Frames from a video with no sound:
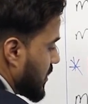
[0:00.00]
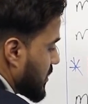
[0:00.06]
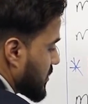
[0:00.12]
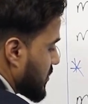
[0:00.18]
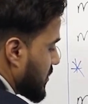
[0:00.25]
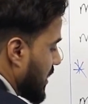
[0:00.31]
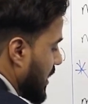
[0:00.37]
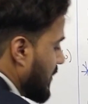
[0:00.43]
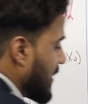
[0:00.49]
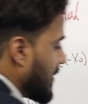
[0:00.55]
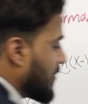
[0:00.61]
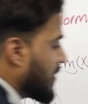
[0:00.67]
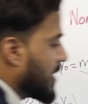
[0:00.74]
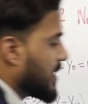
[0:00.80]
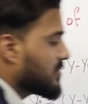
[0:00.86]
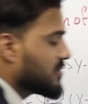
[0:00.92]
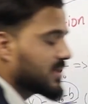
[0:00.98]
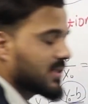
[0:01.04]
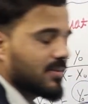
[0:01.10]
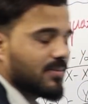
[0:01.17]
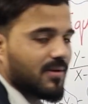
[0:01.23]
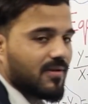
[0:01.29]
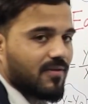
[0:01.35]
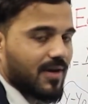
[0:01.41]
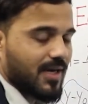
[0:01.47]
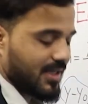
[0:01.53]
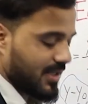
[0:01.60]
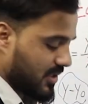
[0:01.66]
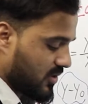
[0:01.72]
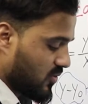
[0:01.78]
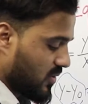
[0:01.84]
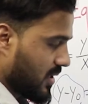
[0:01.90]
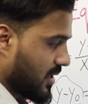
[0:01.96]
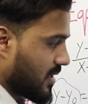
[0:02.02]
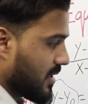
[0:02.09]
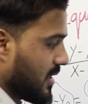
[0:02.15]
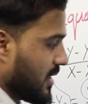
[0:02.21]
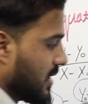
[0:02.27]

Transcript: So now I am going to simplify this one.